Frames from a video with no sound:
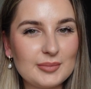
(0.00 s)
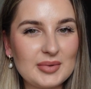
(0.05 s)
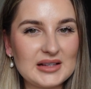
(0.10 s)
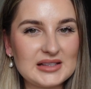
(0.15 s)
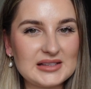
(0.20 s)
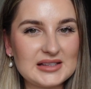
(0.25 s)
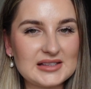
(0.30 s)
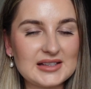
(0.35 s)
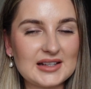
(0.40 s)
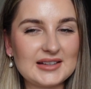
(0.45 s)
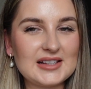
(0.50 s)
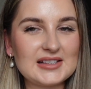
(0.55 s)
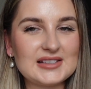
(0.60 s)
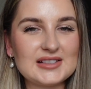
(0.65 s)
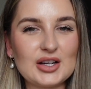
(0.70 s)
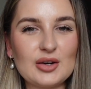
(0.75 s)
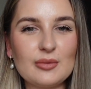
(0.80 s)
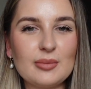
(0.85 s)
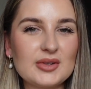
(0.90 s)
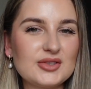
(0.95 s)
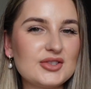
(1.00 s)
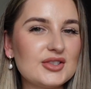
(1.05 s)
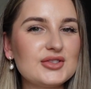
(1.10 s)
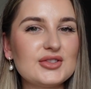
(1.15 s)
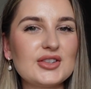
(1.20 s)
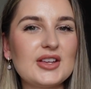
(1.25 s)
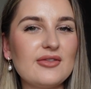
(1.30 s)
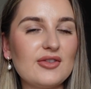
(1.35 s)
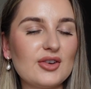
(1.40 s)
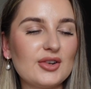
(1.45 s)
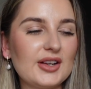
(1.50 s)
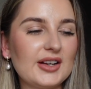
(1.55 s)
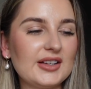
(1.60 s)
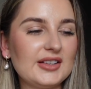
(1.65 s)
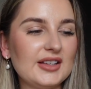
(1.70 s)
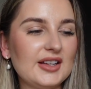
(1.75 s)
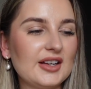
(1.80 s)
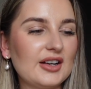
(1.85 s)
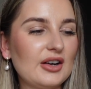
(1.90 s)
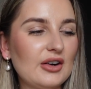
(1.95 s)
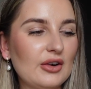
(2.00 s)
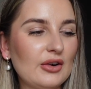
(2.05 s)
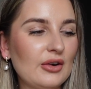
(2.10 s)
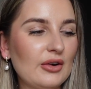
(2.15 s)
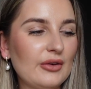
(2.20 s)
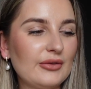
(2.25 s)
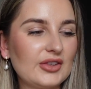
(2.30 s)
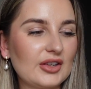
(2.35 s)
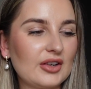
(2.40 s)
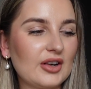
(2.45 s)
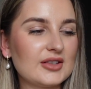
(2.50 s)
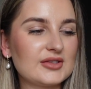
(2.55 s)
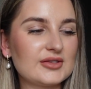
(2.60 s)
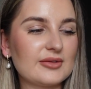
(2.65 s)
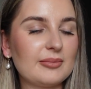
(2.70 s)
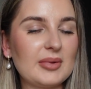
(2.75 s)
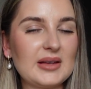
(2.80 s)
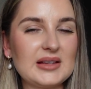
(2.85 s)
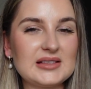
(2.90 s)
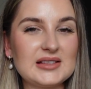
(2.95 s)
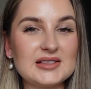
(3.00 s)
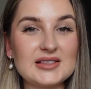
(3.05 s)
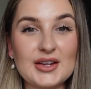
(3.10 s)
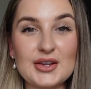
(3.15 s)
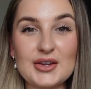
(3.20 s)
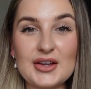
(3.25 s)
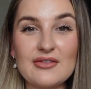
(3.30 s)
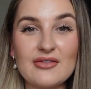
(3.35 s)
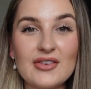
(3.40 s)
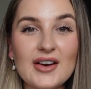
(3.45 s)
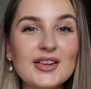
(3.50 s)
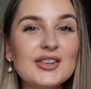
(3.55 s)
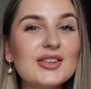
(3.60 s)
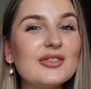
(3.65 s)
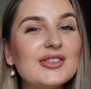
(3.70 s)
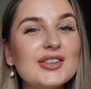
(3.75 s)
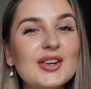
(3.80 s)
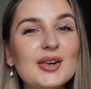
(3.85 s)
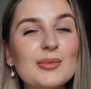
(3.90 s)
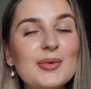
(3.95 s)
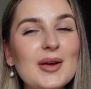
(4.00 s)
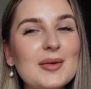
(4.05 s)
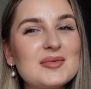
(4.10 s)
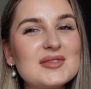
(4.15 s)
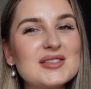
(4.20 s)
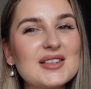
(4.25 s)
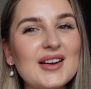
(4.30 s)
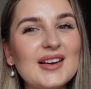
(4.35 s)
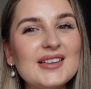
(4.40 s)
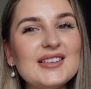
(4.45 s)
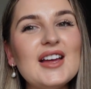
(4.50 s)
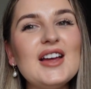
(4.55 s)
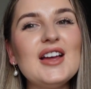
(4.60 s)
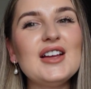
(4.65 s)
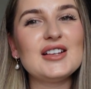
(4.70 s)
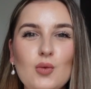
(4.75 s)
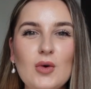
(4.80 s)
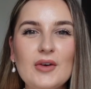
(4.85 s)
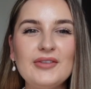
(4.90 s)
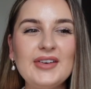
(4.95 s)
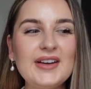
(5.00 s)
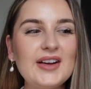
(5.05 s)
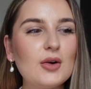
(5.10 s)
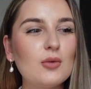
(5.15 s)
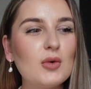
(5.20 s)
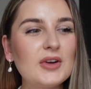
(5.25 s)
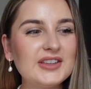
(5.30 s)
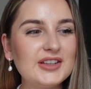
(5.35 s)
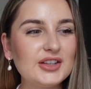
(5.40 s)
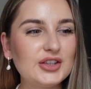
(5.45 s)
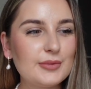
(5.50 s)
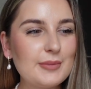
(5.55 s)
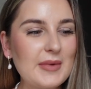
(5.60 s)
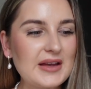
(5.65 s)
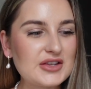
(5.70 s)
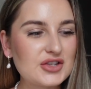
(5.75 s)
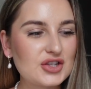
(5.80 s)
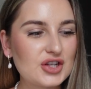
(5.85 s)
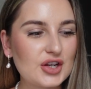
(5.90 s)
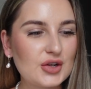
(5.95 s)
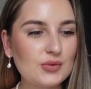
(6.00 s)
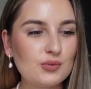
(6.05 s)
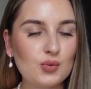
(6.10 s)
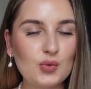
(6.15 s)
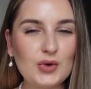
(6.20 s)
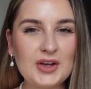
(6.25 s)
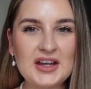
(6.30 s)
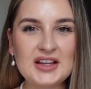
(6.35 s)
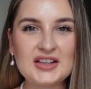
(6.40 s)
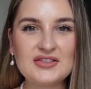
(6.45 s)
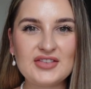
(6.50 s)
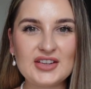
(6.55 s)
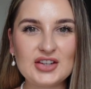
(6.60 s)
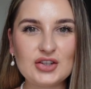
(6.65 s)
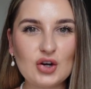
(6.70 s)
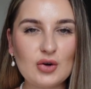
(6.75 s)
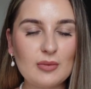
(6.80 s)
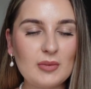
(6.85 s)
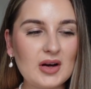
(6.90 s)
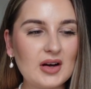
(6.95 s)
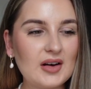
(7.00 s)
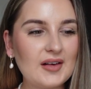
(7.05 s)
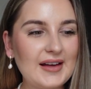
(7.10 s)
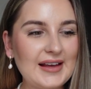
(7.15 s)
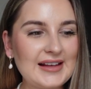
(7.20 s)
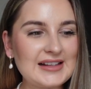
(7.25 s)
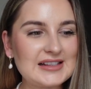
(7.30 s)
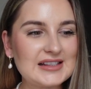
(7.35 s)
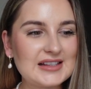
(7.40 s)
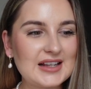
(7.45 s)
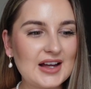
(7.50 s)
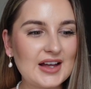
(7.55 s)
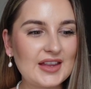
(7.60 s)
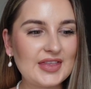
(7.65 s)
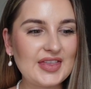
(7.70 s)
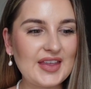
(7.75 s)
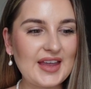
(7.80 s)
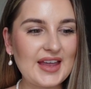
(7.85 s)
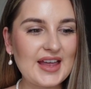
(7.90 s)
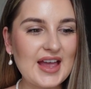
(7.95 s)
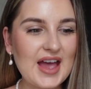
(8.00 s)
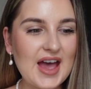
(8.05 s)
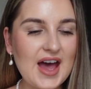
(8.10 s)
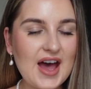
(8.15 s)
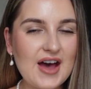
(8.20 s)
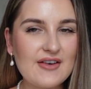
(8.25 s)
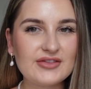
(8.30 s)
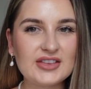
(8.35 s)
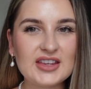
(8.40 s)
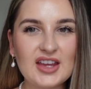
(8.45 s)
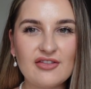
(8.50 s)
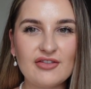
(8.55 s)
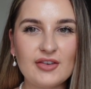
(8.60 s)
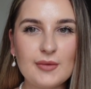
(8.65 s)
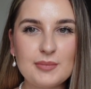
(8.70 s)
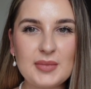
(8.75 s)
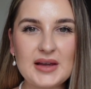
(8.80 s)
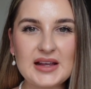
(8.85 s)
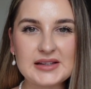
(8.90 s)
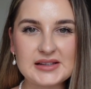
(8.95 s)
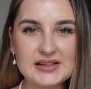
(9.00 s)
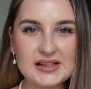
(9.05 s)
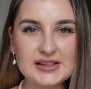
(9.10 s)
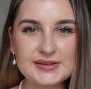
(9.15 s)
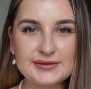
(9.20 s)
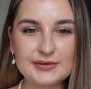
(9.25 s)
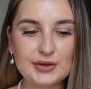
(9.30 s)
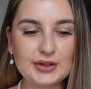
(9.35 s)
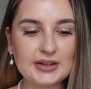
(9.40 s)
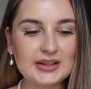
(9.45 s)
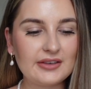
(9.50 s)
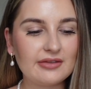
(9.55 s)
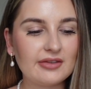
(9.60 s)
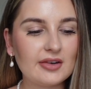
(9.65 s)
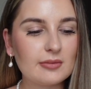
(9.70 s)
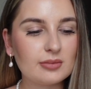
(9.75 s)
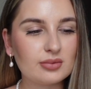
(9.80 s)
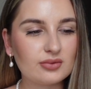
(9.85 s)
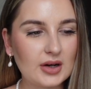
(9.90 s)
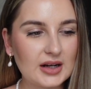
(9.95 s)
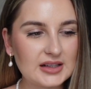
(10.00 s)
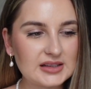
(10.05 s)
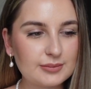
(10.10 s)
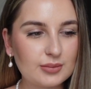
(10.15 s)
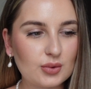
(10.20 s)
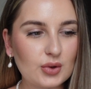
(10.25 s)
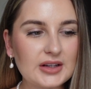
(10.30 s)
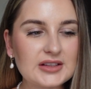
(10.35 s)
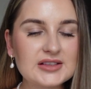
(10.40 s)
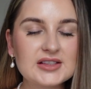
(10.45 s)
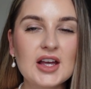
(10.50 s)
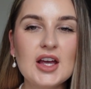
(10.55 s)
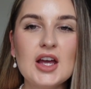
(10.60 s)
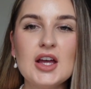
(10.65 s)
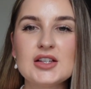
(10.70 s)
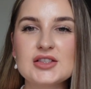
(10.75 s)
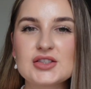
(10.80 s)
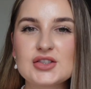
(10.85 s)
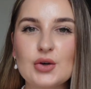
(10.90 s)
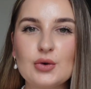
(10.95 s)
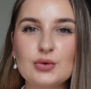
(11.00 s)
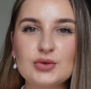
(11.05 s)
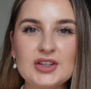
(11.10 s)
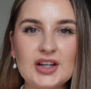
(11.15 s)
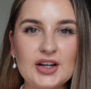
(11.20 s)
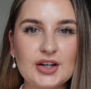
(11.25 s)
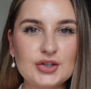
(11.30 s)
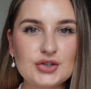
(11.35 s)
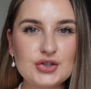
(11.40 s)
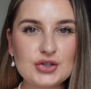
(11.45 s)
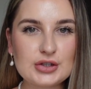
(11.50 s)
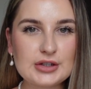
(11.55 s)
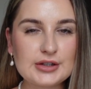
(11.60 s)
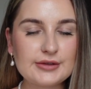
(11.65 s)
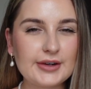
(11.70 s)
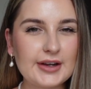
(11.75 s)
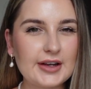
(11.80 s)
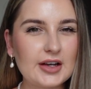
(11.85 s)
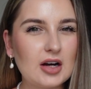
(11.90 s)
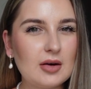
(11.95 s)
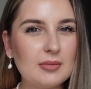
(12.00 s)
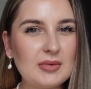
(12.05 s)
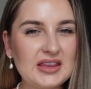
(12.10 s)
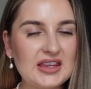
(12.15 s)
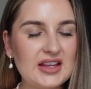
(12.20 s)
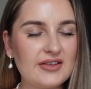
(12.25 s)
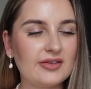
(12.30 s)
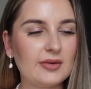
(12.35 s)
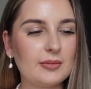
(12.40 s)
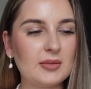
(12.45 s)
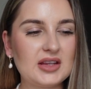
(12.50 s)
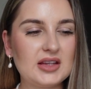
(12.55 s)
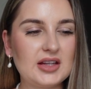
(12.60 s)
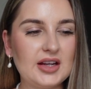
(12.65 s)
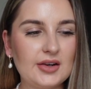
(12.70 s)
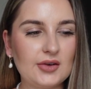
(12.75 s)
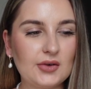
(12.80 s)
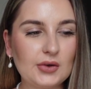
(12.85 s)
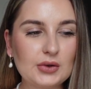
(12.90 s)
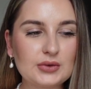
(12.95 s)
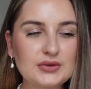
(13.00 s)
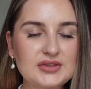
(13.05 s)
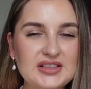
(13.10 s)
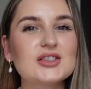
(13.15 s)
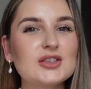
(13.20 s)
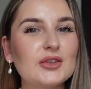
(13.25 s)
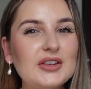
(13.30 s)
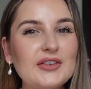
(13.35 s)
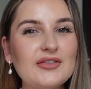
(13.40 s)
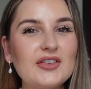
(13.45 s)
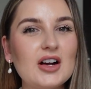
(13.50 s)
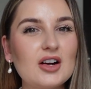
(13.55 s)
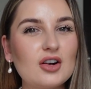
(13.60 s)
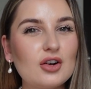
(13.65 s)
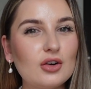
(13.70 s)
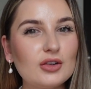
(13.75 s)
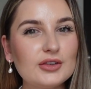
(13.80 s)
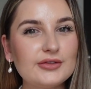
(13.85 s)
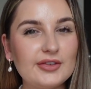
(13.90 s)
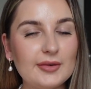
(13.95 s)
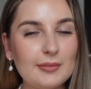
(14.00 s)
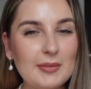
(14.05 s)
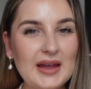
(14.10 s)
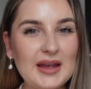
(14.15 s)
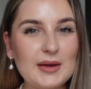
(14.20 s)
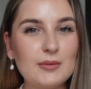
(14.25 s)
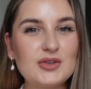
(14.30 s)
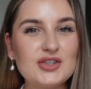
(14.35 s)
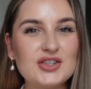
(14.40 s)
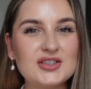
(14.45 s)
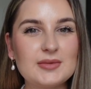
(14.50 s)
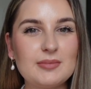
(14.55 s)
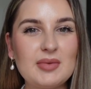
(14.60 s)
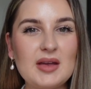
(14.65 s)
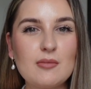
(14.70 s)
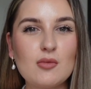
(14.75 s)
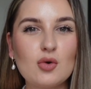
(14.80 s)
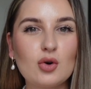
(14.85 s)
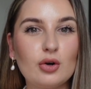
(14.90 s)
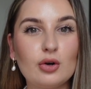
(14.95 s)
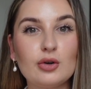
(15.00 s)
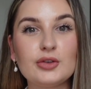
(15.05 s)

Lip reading: pieces that they sell, but just to give you an idea of the kinds of pieces that you can find on their website. One thing I wanted to mention with FEDOMA is that they have different pieces for different price points. So their jewelry come in different materials. So they've got gold vermeil, which is a bit more